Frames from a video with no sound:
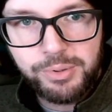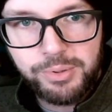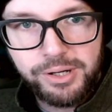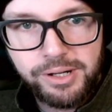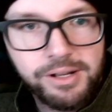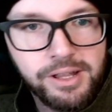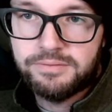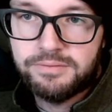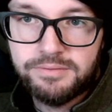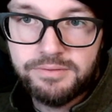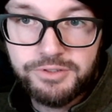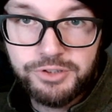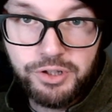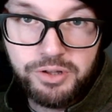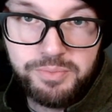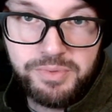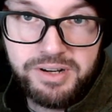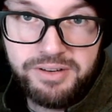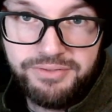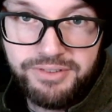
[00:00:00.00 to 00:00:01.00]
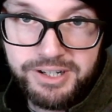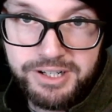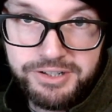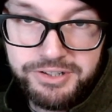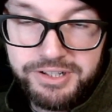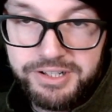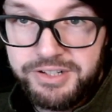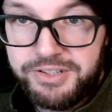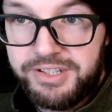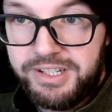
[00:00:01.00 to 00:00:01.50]
But so the minifigures
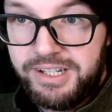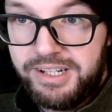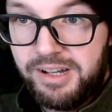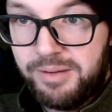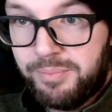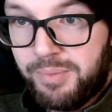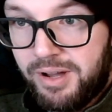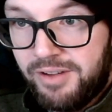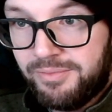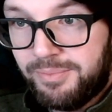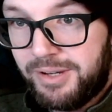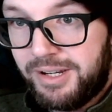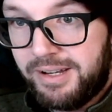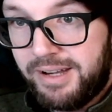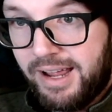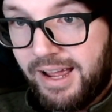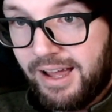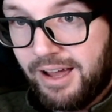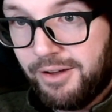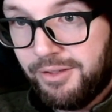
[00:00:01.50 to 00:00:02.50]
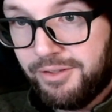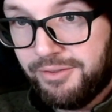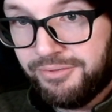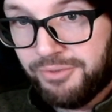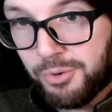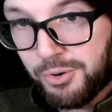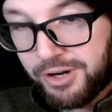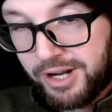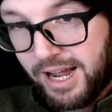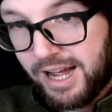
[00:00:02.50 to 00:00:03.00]
that you see above me now, the
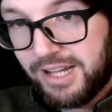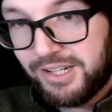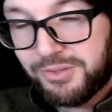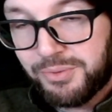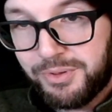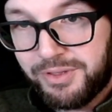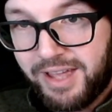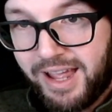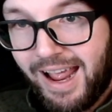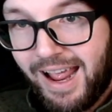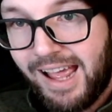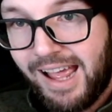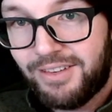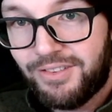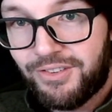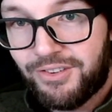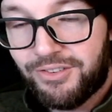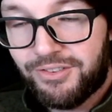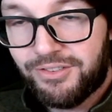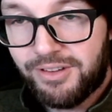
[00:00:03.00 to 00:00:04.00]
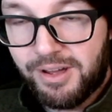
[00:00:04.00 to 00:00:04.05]
4 guys with the hats,